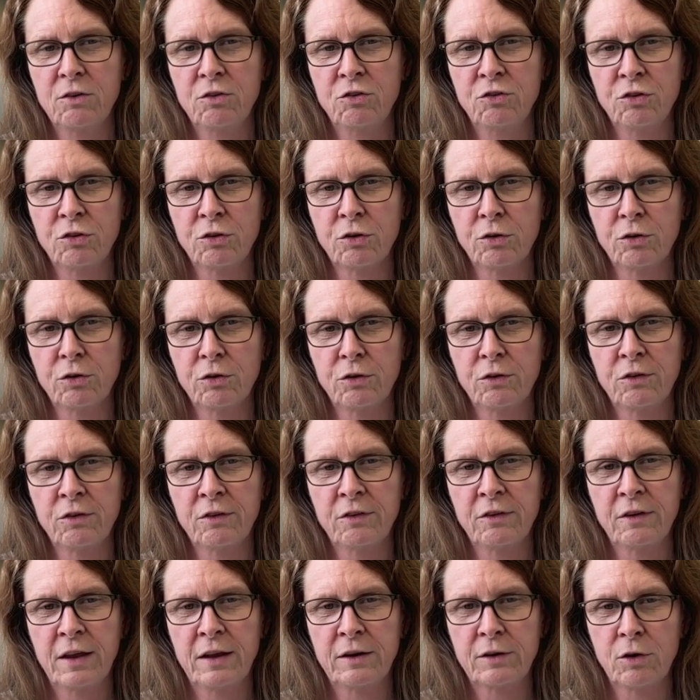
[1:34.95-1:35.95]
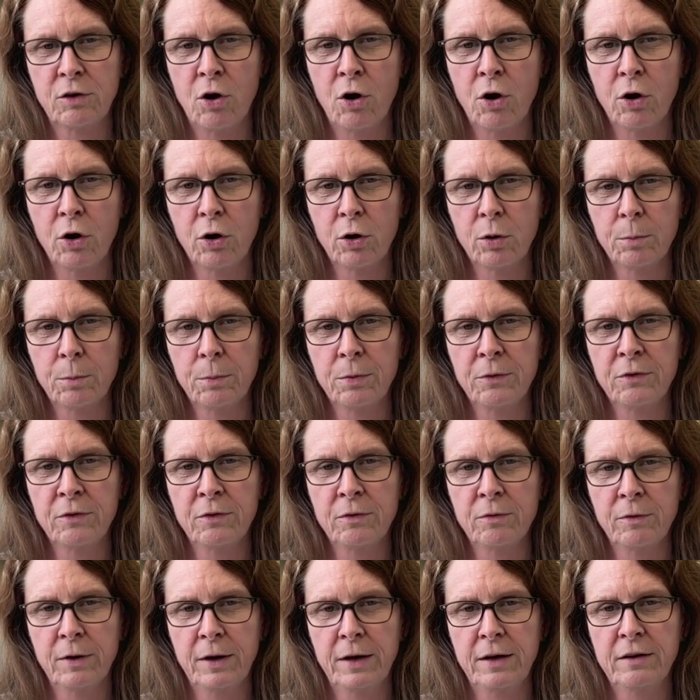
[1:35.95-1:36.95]
sugars and carbs,
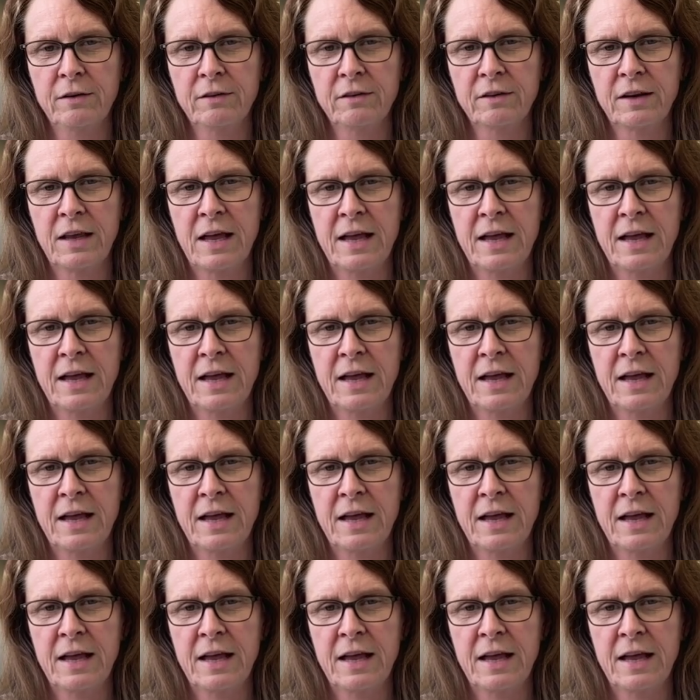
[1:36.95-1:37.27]
right?